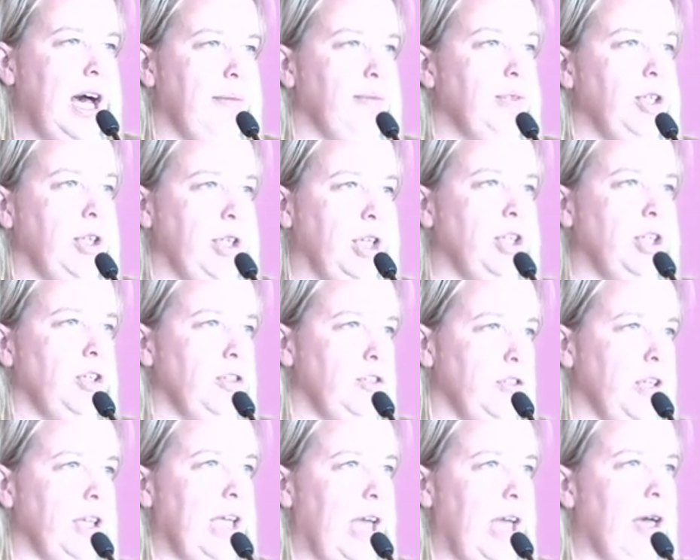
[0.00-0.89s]
you can
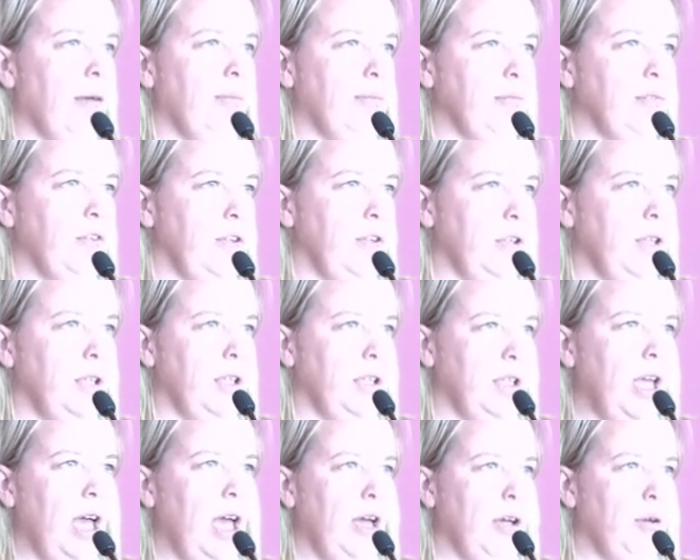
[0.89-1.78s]
usually come
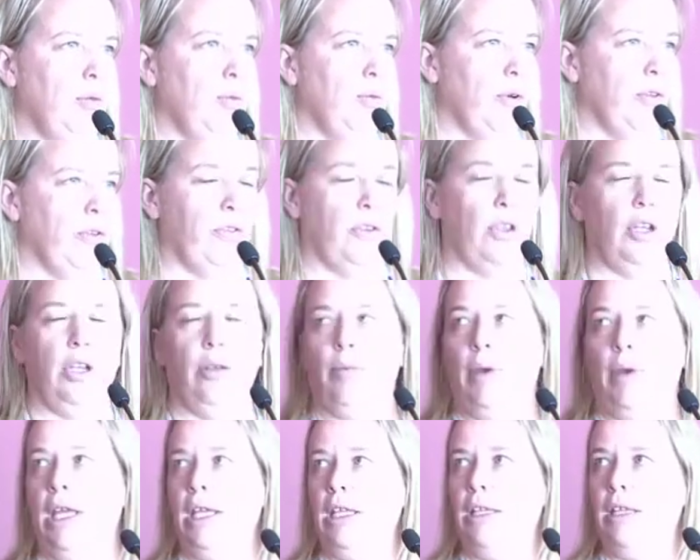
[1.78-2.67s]
to what's going to
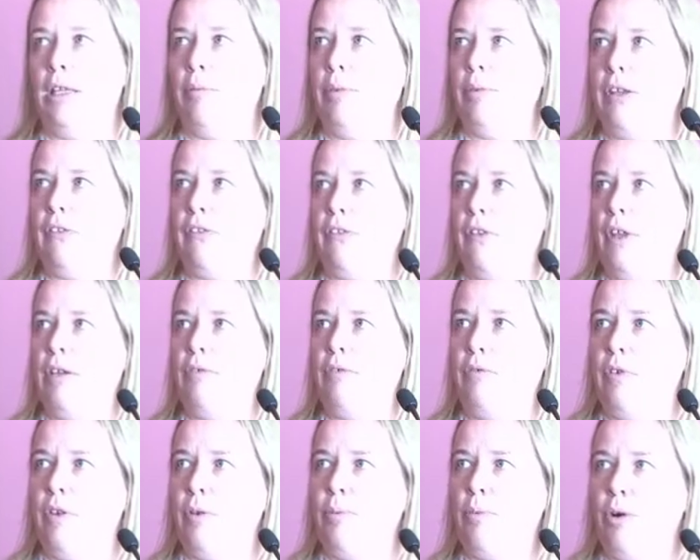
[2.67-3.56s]
be the best thing
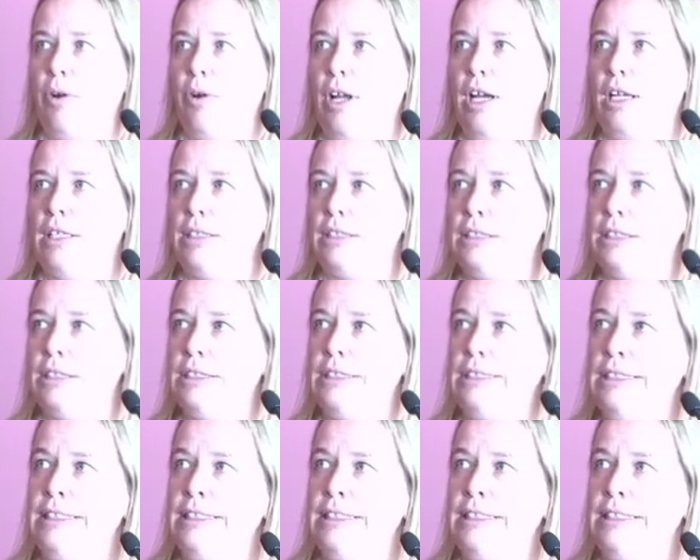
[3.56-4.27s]
for the product.